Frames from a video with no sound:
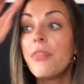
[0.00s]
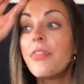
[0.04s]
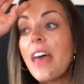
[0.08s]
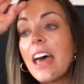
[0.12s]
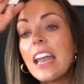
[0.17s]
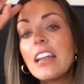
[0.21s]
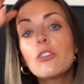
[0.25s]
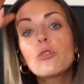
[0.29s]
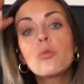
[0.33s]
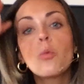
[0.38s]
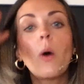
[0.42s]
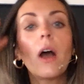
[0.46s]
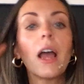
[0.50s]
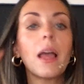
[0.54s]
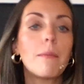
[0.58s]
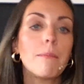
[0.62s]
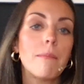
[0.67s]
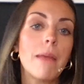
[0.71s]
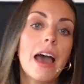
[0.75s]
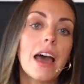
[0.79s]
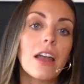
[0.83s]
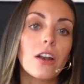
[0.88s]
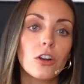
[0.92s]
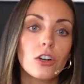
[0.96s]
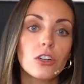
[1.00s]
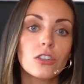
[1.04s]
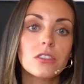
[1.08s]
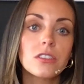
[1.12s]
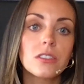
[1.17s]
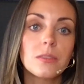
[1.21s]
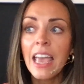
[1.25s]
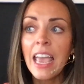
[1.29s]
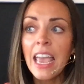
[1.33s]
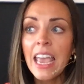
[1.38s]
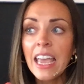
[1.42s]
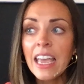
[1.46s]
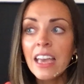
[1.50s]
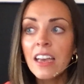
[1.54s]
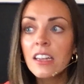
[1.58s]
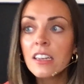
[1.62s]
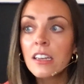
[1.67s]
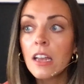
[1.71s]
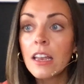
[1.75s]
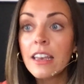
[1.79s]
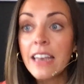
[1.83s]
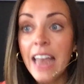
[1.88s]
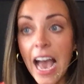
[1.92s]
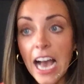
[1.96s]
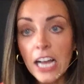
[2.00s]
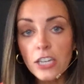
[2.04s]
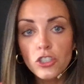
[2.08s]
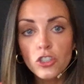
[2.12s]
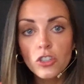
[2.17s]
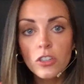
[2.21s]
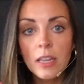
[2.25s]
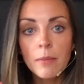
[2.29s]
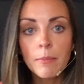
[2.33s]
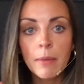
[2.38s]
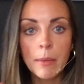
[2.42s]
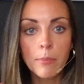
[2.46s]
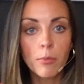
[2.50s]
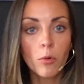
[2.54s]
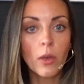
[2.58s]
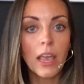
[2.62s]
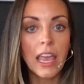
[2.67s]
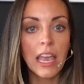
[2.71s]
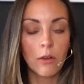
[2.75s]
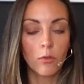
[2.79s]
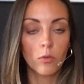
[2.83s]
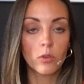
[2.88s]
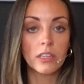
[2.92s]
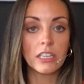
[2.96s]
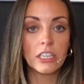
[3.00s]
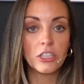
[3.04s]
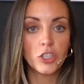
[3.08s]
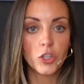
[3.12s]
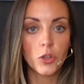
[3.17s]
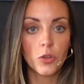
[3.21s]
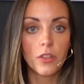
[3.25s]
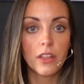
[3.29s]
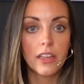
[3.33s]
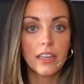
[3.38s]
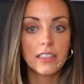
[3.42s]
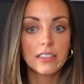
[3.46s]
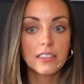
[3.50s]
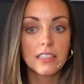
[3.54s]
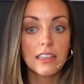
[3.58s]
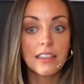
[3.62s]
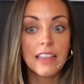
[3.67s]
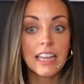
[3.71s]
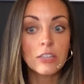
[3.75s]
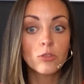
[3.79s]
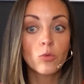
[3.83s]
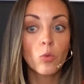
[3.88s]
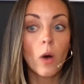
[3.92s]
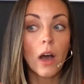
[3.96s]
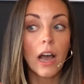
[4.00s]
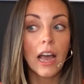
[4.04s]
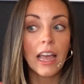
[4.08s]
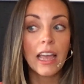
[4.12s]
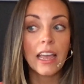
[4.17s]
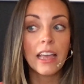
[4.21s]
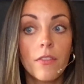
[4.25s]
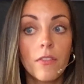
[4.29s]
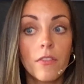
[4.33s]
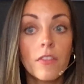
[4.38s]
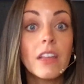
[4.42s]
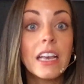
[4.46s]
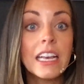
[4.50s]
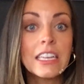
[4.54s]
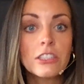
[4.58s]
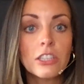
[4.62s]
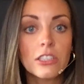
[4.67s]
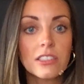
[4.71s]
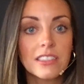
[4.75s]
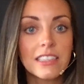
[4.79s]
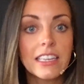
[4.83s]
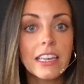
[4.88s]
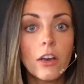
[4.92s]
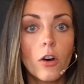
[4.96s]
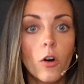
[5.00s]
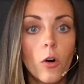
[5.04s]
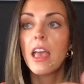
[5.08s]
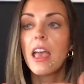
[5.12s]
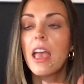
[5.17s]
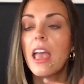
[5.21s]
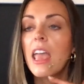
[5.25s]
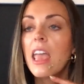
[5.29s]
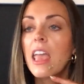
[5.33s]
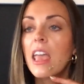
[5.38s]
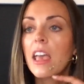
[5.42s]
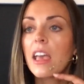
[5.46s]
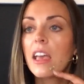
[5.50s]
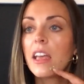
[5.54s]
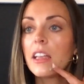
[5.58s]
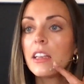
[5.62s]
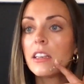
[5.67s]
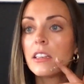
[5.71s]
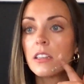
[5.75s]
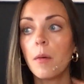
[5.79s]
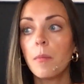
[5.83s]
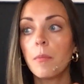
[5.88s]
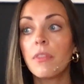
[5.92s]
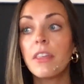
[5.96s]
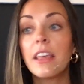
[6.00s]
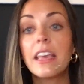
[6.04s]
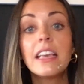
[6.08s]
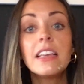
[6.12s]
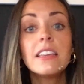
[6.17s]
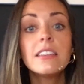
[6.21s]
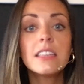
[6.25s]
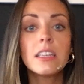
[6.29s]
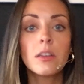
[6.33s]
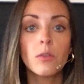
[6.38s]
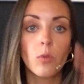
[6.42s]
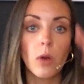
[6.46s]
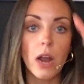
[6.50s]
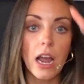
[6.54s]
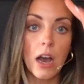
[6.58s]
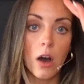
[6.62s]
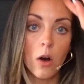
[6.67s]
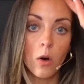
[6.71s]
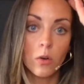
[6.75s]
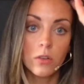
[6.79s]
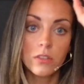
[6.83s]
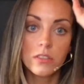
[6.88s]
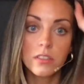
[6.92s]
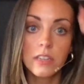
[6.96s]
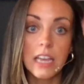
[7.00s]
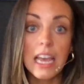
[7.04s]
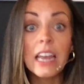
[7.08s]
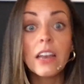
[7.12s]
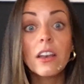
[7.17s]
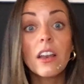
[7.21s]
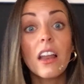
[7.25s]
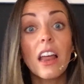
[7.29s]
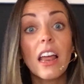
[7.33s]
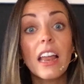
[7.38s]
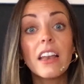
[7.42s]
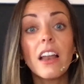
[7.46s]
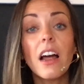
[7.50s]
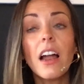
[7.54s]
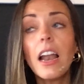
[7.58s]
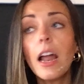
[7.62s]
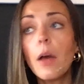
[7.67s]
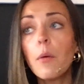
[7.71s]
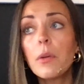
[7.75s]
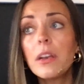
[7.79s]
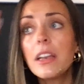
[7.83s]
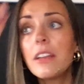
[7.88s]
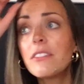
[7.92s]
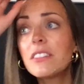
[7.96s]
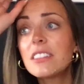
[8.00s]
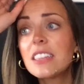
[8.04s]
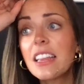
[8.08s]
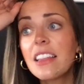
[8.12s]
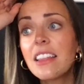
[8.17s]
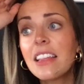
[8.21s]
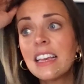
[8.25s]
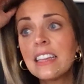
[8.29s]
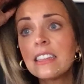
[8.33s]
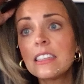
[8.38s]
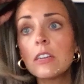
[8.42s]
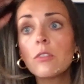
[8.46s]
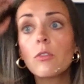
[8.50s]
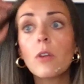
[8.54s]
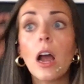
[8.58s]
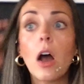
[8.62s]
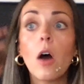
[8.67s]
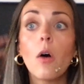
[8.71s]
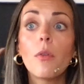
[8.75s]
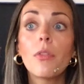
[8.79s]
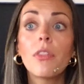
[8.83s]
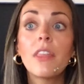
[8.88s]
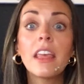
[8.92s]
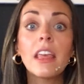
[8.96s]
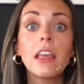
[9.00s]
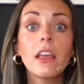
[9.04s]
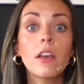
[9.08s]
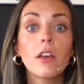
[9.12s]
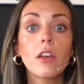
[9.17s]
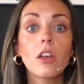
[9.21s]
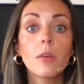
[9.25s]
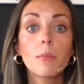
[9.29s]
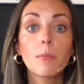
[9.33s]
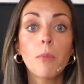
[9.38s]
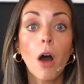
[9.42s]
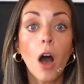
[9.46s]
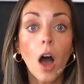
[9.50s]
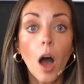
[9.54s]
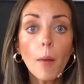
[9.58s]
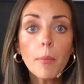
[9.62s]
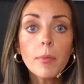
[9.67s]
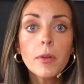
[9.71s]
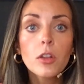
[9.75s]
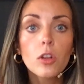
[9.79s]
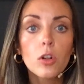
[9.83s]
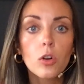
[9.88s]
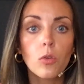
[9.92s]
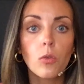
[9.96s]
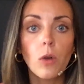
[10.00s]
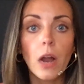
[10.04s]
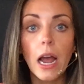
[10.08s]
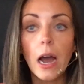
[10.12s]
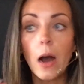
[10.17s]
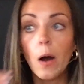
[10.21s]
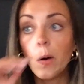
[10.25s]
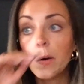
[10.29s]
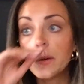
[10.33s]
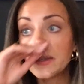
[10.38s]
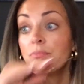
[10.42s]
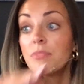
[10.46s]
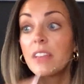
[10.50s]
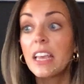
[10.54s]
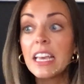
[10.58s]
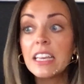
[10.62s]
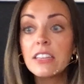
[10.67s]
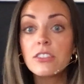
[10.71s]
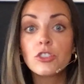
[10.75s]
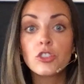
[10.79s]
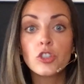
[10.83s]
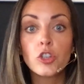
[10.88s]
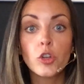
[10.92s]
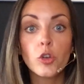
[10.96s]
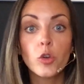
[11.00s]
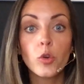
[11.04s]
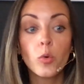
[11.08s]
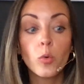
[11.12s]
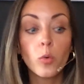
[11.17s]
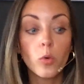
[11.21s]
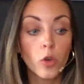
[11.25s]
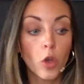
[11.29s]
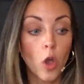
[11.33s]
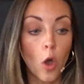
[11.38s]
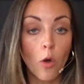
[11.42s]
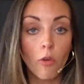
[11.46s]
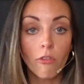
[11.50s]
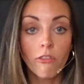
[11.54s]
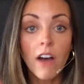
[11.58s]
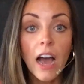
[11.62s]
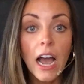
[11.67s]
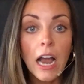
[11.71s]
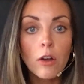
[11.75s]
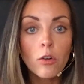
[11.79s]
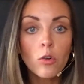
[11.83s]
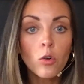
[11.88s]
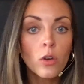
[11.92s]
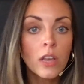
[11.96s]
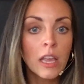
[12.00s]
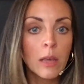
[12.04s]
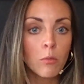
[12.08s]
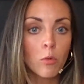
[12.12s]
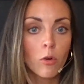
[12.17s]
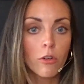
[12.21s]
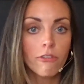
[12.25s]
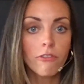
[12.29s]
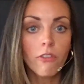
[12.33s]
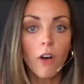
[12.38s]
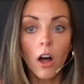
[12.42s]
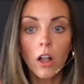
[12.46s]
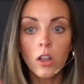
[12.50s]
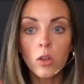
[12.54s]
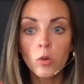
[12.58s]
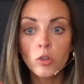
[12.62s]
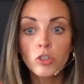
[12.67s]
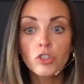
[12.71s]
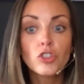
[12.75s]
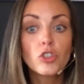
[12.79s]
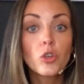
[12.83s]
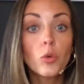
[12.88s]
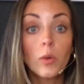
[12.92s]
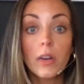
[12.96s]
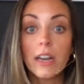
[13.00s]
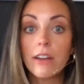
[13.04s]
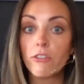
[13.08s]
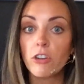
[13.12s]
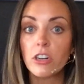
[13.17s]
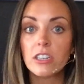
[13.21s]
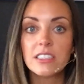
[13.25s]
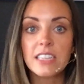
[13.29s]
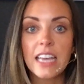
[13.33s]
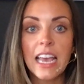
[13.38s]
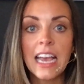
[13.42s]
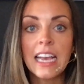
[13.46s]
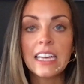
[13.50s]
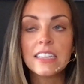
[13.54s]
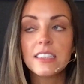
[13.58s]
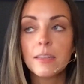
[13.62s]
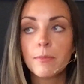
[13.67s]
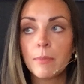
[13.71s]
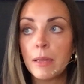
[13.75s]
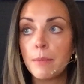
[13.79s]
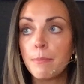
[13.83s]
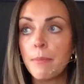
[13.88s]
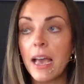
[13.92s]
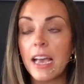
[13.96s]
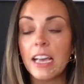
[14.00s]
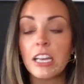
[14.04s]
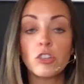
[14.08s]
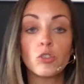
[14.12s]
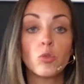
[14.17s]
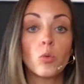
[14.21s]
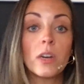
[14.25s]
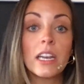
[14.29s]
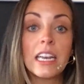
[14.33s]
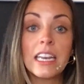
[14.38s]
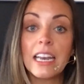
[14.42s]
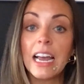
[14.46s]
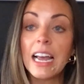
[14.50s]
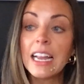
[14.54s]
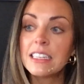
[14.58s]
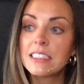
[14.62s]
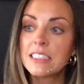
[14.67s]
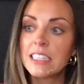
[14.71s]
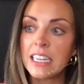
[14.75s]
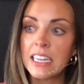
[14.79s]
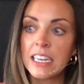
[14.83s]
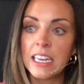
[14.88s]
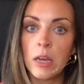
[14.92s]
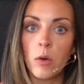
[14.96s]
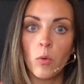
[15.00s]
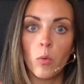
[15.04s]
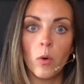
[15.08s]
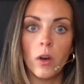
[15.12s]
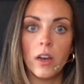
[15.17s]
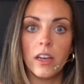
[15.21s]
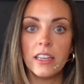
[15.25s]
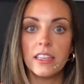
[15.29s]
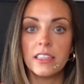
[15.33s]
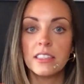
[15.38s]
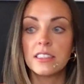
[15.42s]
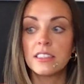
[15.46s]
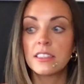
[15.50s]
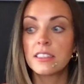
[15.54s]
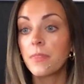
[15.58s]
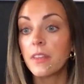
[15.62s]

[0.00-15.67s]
That is why it matters. And naturally, people can't really do this. That's why it's a skill. And the easy route, I wouldn't even say the easy route, the popular route is to go viral, get more followers, do whatever it takes. I mean, back in 2019, it was